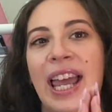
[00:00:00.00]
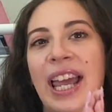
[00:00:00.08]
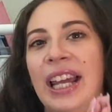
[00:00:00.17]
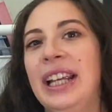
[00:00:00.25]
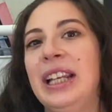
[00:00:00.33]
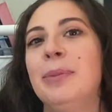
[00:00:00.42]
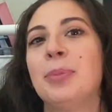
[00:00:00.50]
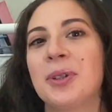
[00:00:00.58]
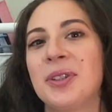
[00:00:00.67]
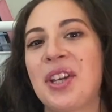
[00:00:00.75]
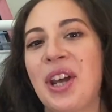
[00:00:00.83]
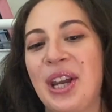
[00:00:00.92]

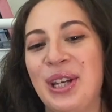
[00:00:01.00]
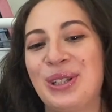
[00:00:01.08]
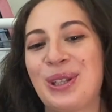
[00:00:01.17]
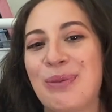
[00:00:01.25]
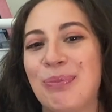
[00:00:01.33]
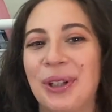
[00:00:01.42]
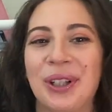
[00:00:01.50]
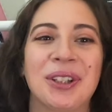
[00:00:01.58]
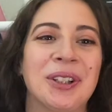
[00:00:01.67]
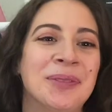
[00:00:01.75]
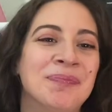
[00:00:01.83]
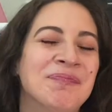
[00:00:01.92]
80% into the
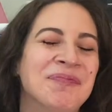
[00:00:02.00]
book.